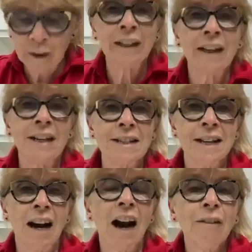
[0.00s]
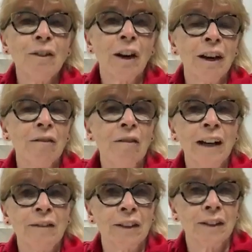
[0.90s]
realized after I
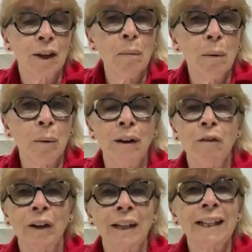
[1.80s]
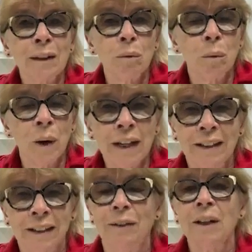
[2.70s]
arrived at Tupperware for a little
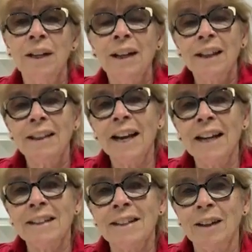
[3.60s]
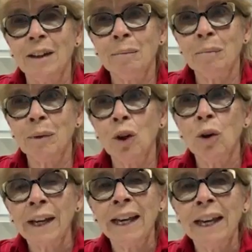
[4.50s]
while that um,
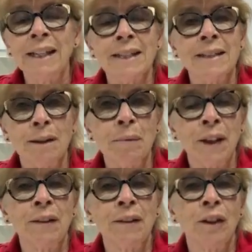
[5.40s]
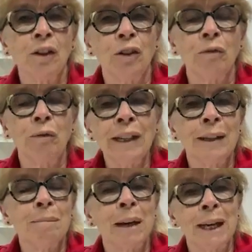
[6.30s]
cooking is something that could
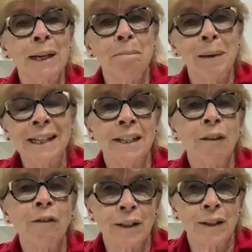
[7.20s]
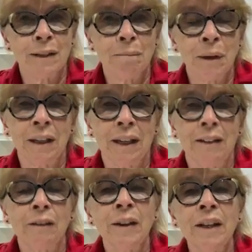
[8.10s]
really make a big difference in my
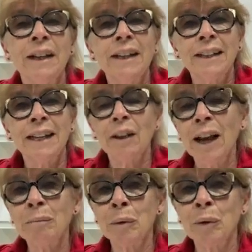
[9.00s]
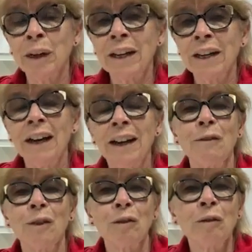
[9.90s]
life. Now, like Maria, I
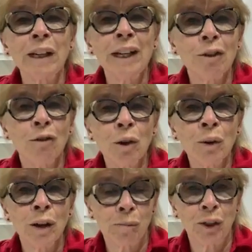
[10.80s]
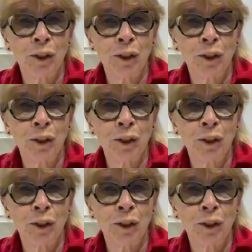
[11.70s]
have three grown up